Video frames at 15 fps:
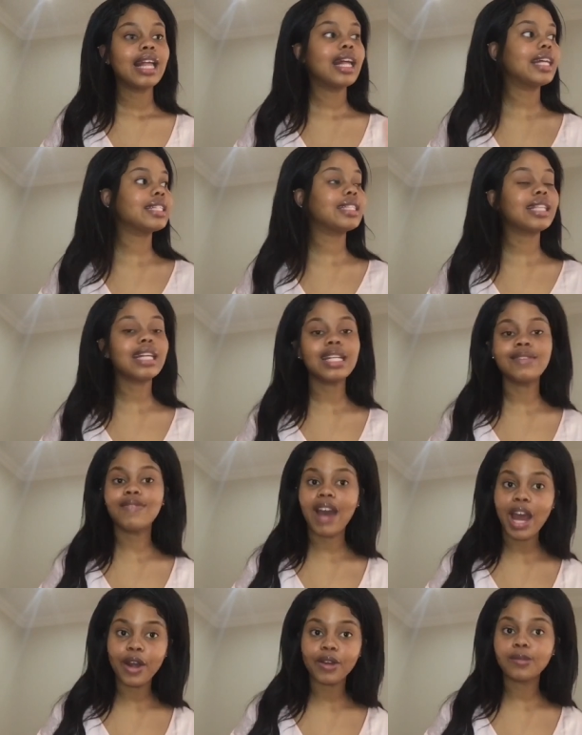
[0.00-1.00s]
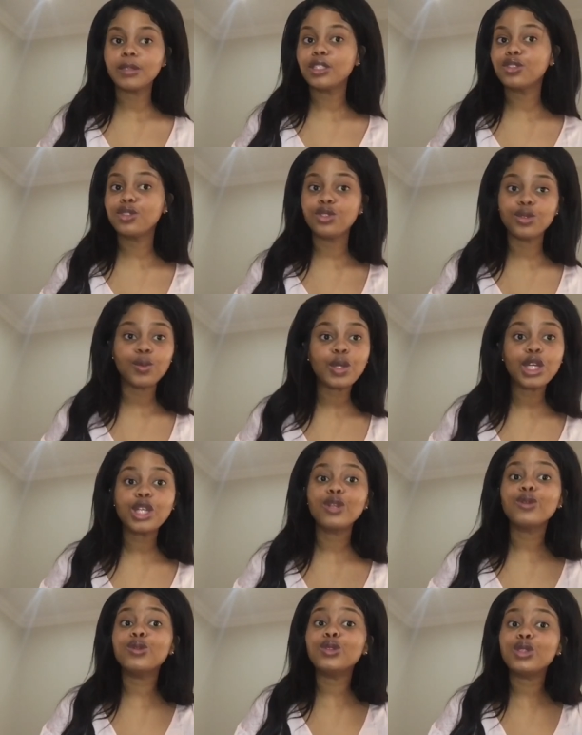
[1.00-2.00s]
it's the environment doing
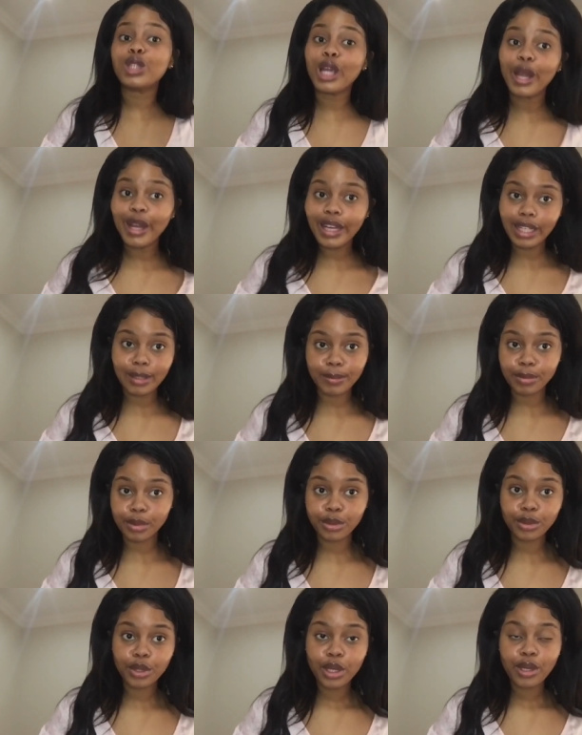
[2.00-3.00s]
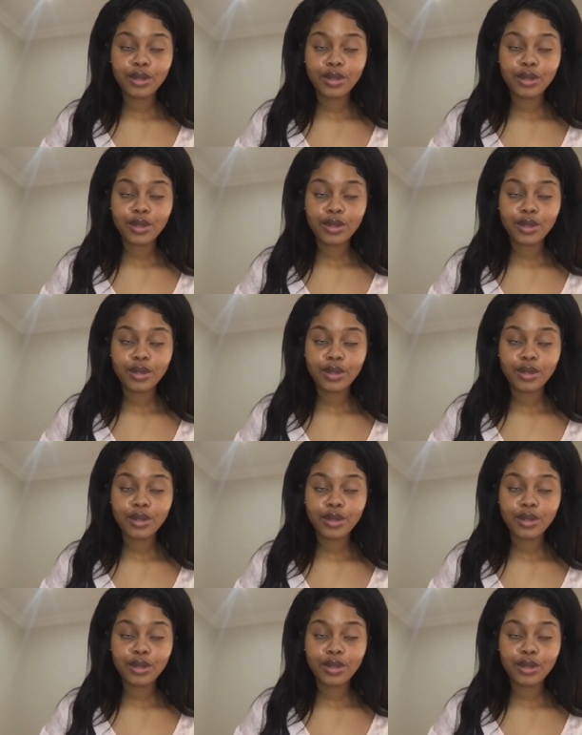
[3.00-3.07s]
you dirty, boo.